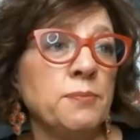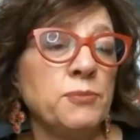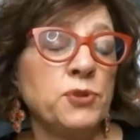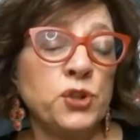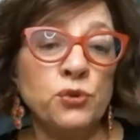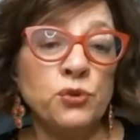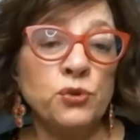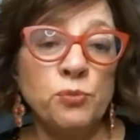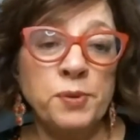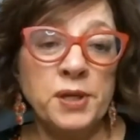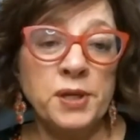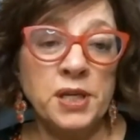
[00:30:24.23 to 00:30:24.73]

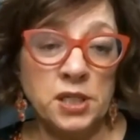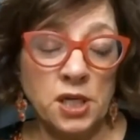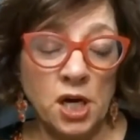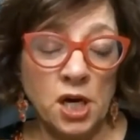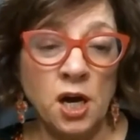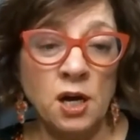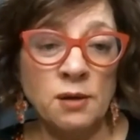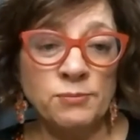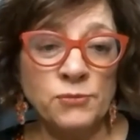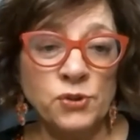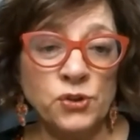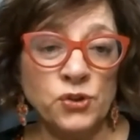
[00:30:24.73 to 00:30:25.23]
to
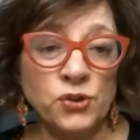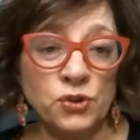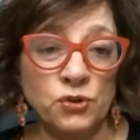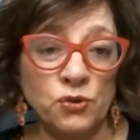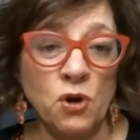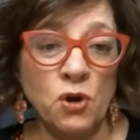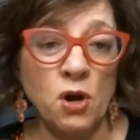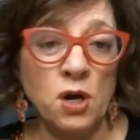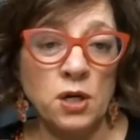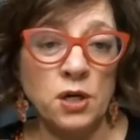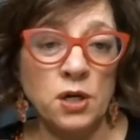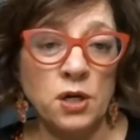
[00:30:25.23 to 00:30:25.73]
become
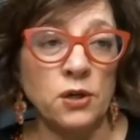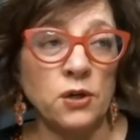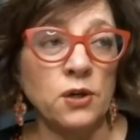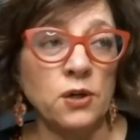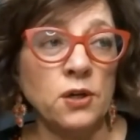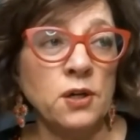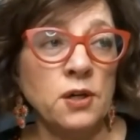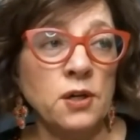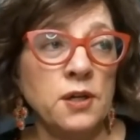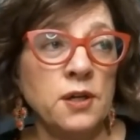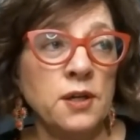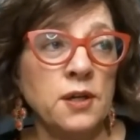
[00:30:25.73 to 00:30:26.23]

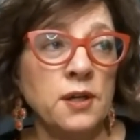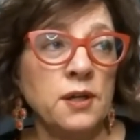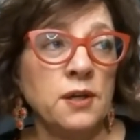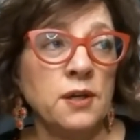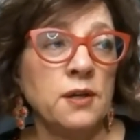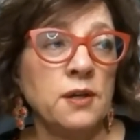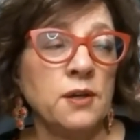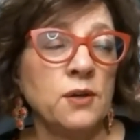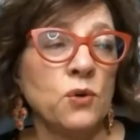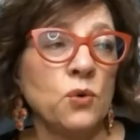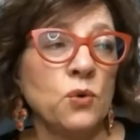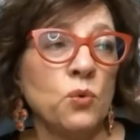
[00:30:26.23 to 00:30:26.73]
stronger,
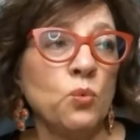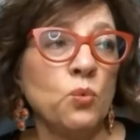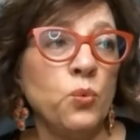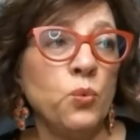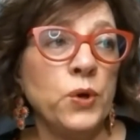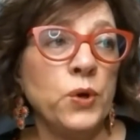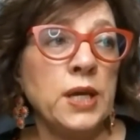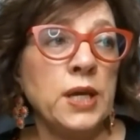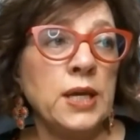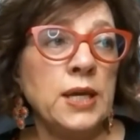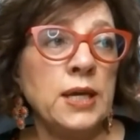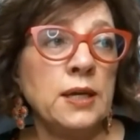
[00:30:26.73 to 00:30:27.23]

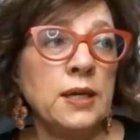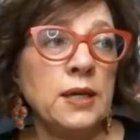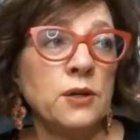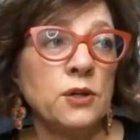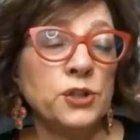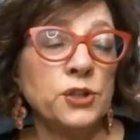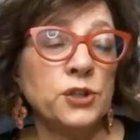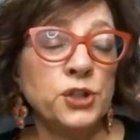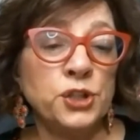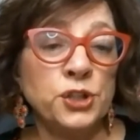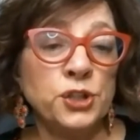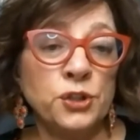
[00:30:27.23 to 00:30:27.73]
we
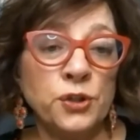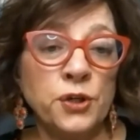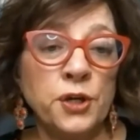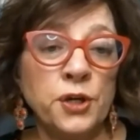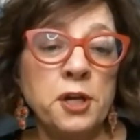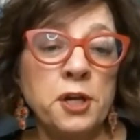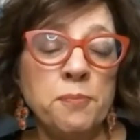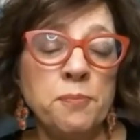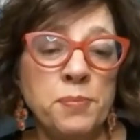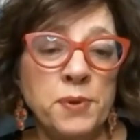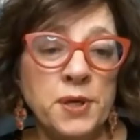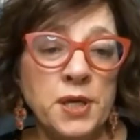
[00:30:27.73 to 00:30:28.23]

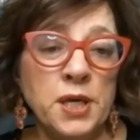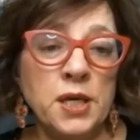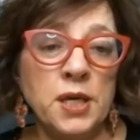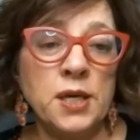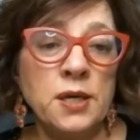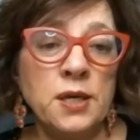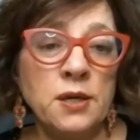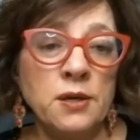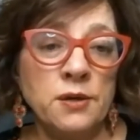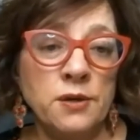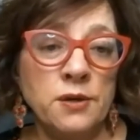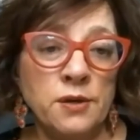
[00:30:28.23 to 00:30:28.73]
should
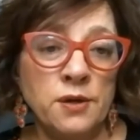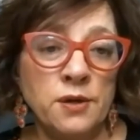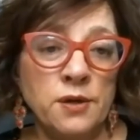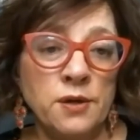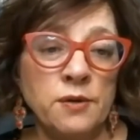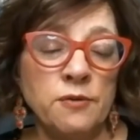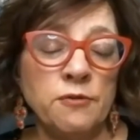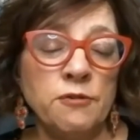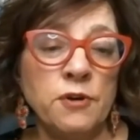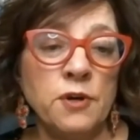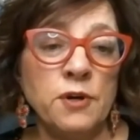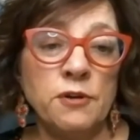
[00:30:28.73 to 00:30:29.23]
be
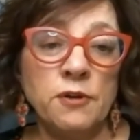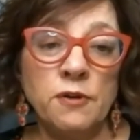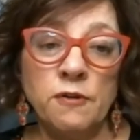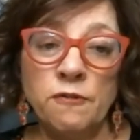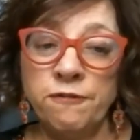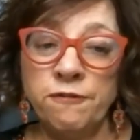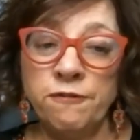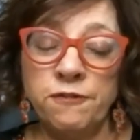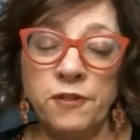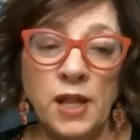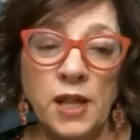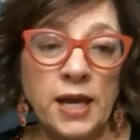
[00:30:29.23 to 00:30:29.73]

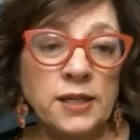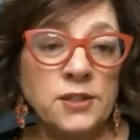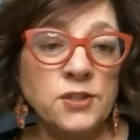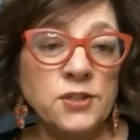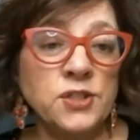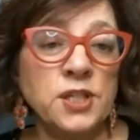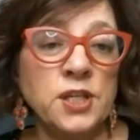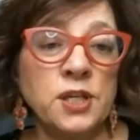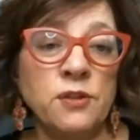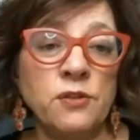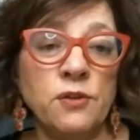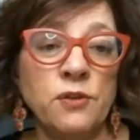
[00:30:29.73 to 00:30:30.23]

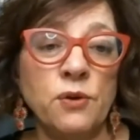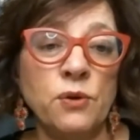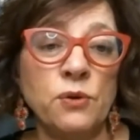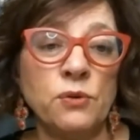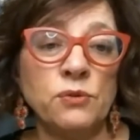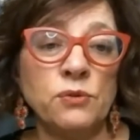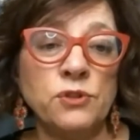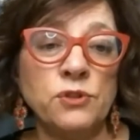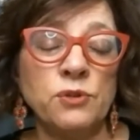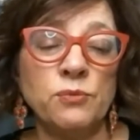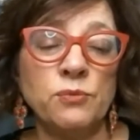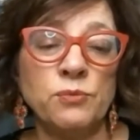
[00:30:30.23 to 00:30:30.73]
flexing
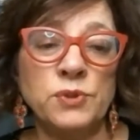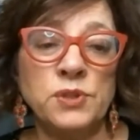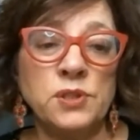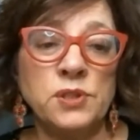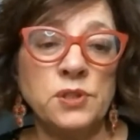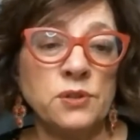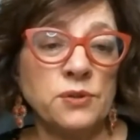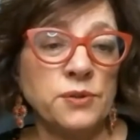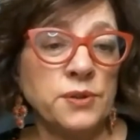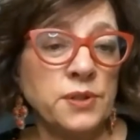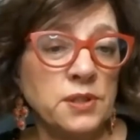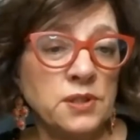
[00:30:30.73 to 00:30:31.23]
those
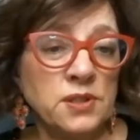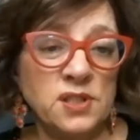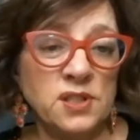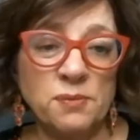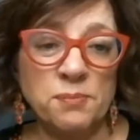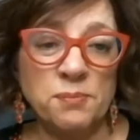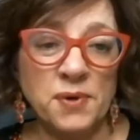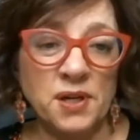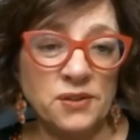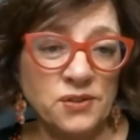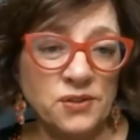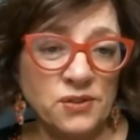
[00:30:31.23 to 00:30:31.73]

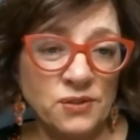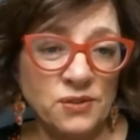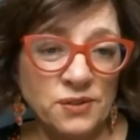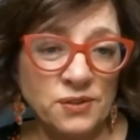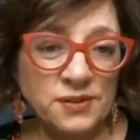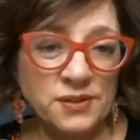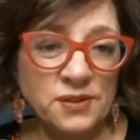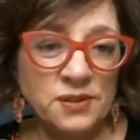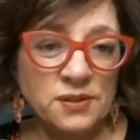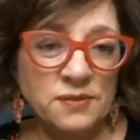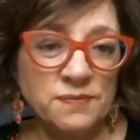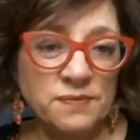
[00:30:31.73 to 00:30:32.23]
resiliency
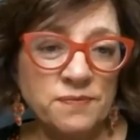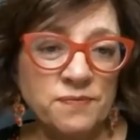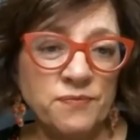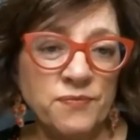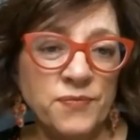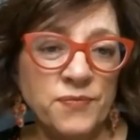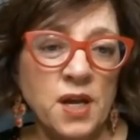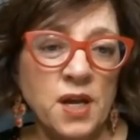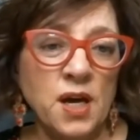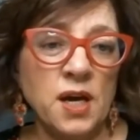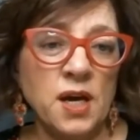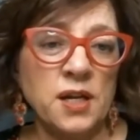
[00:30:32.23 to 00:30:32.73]
muscles
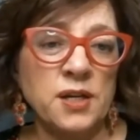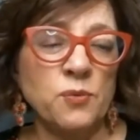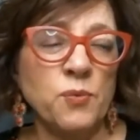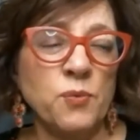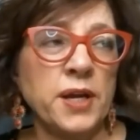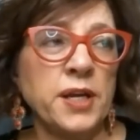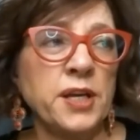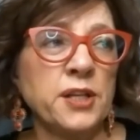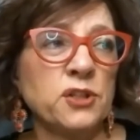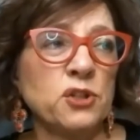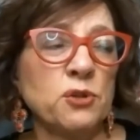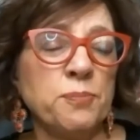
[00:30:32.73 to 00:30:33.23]
on a
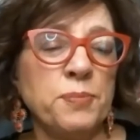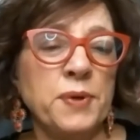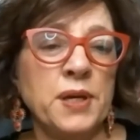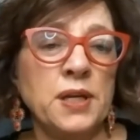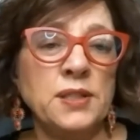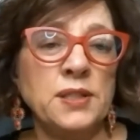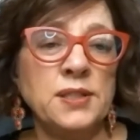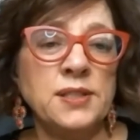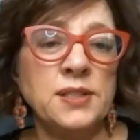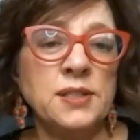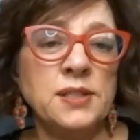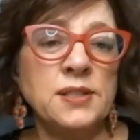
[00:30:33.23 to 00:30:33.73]
regular
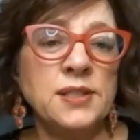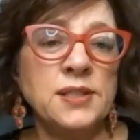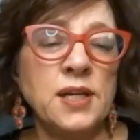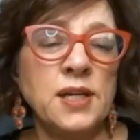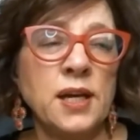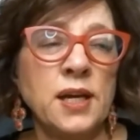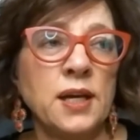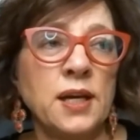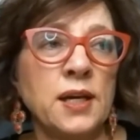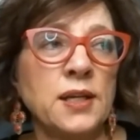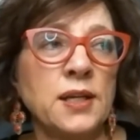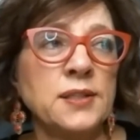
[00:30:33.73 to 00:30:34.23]
basis
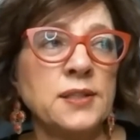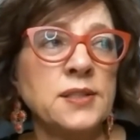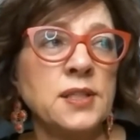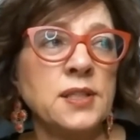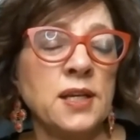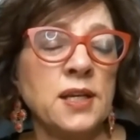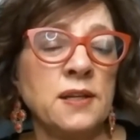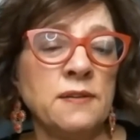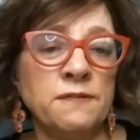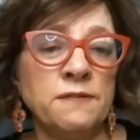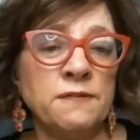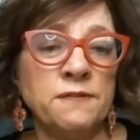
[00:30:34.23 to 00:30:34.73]
and
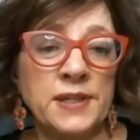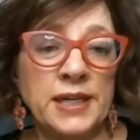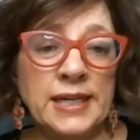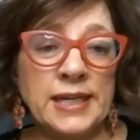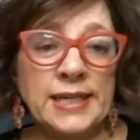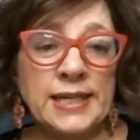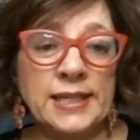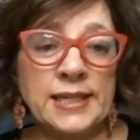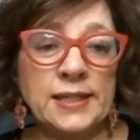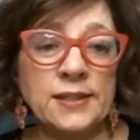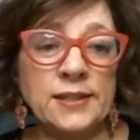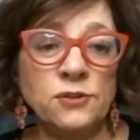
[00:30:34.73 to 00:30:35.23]

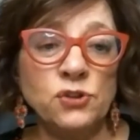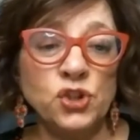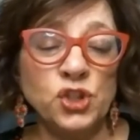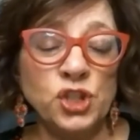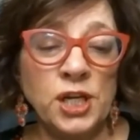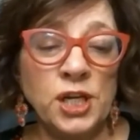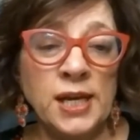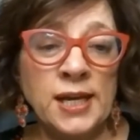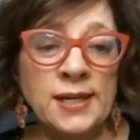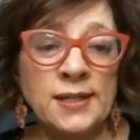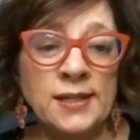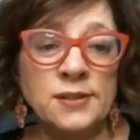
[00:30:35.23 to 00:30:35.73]
inviting
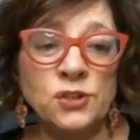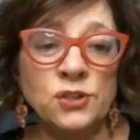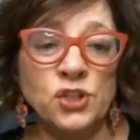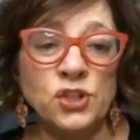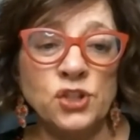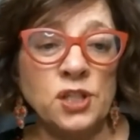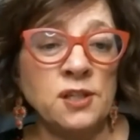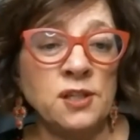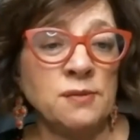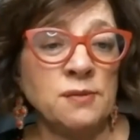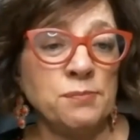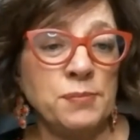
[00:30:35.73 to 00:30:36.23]

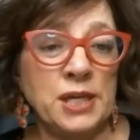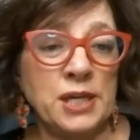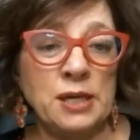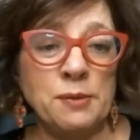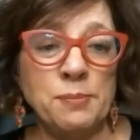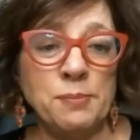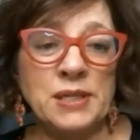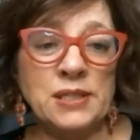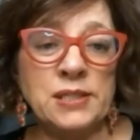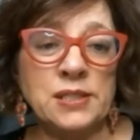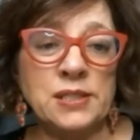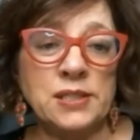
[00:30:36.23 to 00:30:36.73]
change in
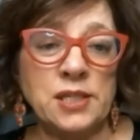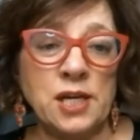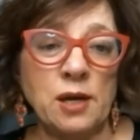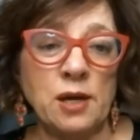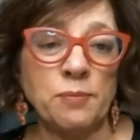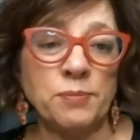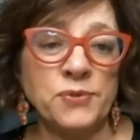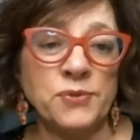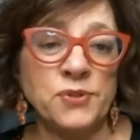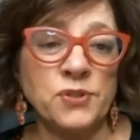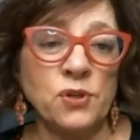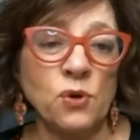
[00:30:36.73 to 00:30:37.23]
baby
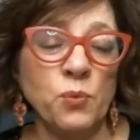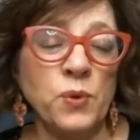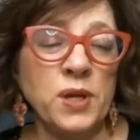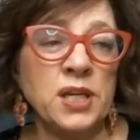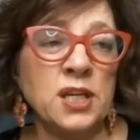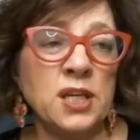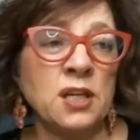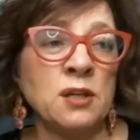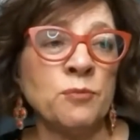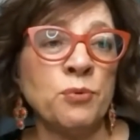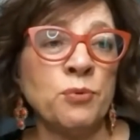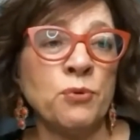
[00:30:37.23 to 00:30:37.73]
steps so we
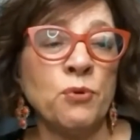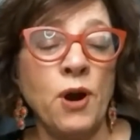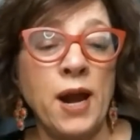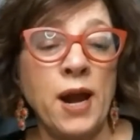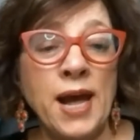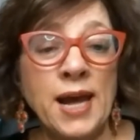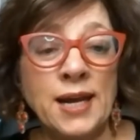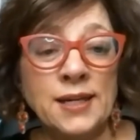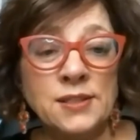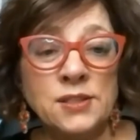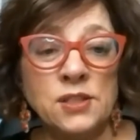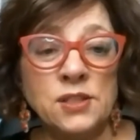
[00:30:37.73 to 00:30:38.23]
can
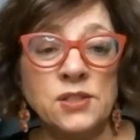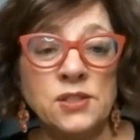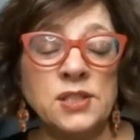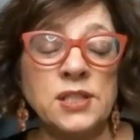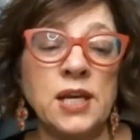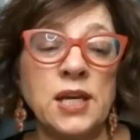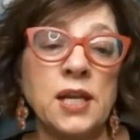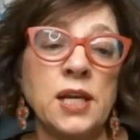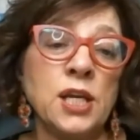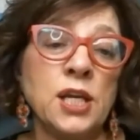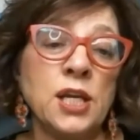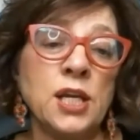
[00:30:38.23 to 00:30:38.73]
practice
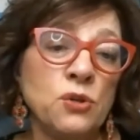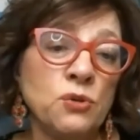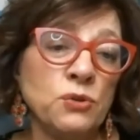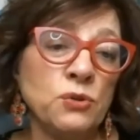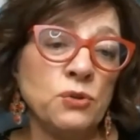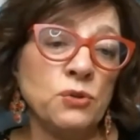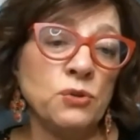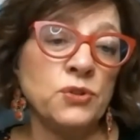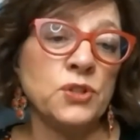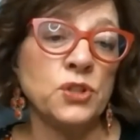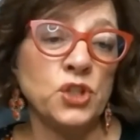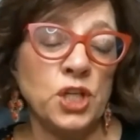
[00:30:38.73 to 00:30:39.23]
getting
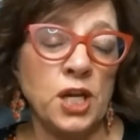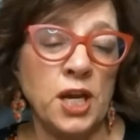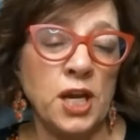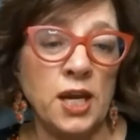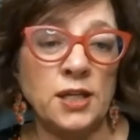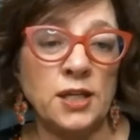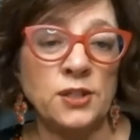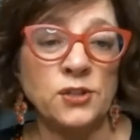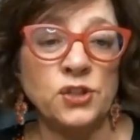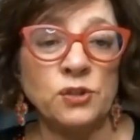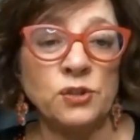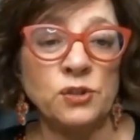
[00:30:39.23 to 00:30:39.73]
used to
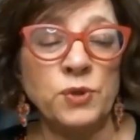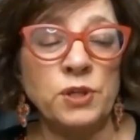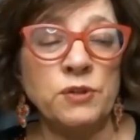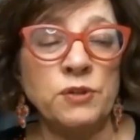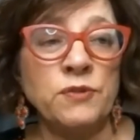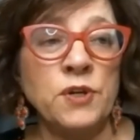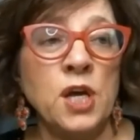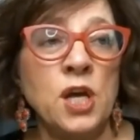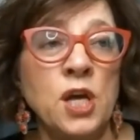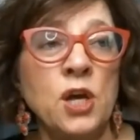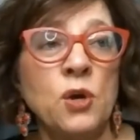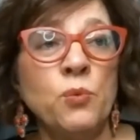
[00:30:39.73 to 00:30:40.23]
change. And
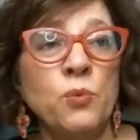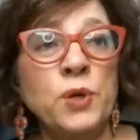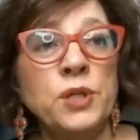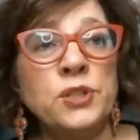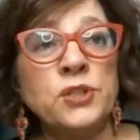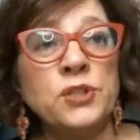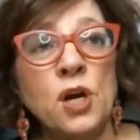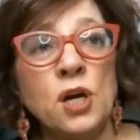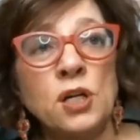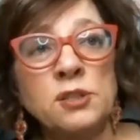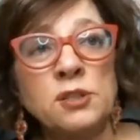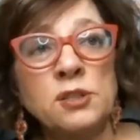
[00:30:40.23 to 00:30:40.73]
we
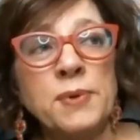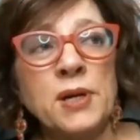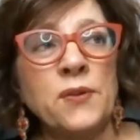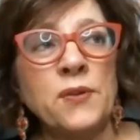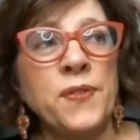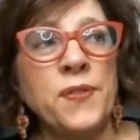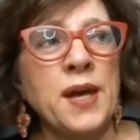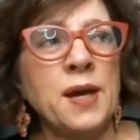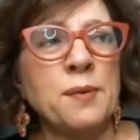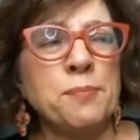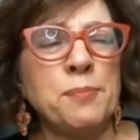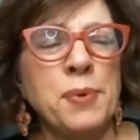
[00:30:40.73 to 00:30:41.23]
talked
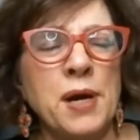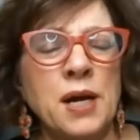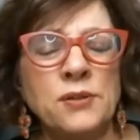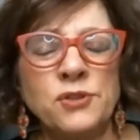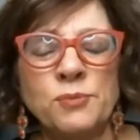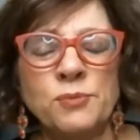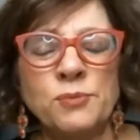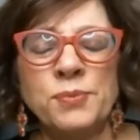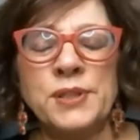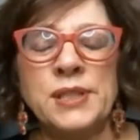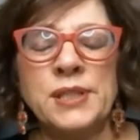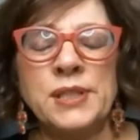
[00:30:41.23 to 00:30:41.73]
about that
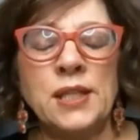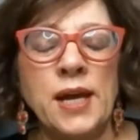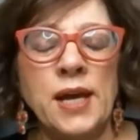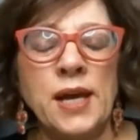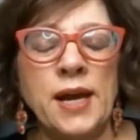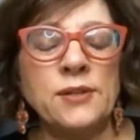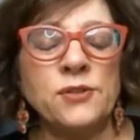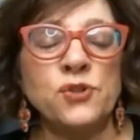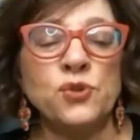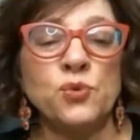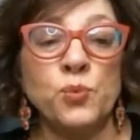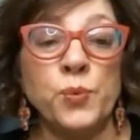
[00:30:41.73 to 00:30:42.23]
possibly
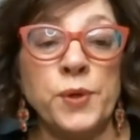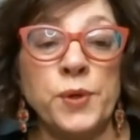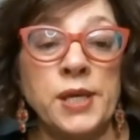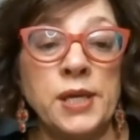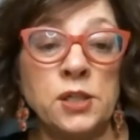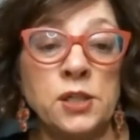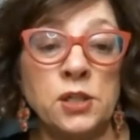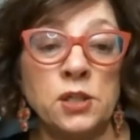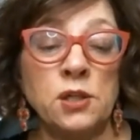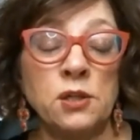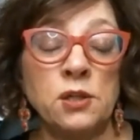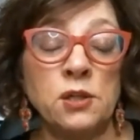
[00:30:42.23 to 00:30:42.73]
last
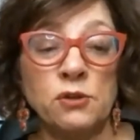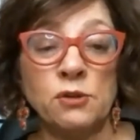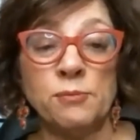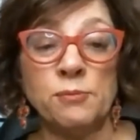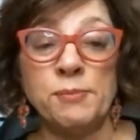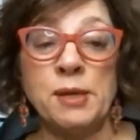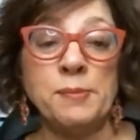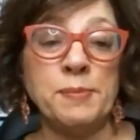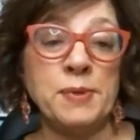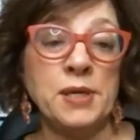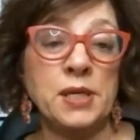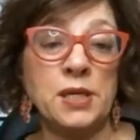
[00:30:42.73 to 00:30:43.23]
week or
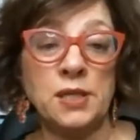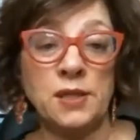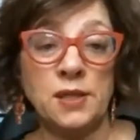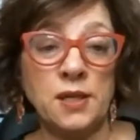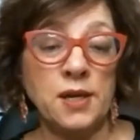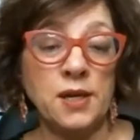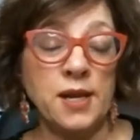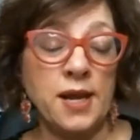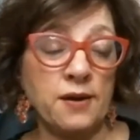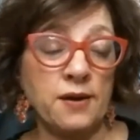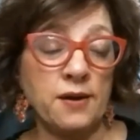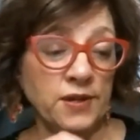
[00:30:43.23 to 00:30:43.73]
maybe in
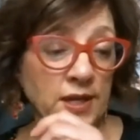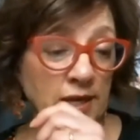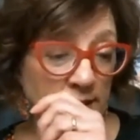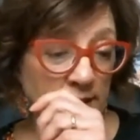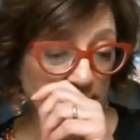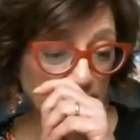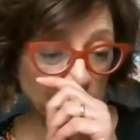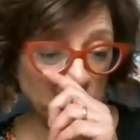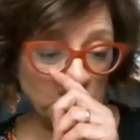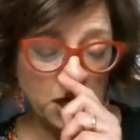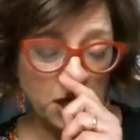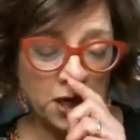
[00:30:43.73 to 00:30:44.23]
the
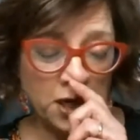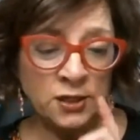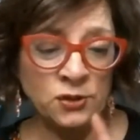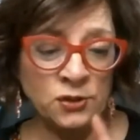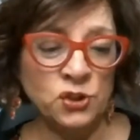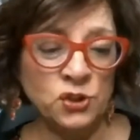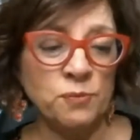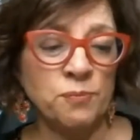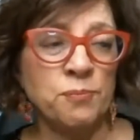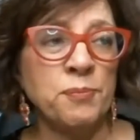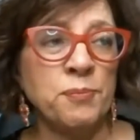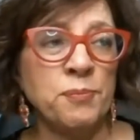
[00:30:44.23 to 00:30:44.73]
navigating
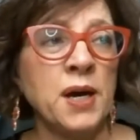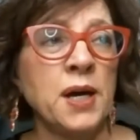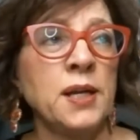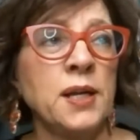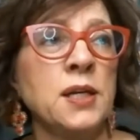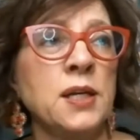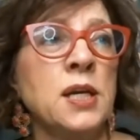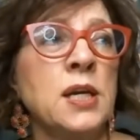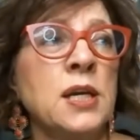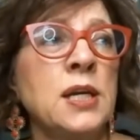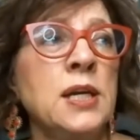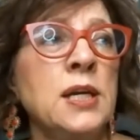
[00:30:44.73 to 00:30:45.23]
change, but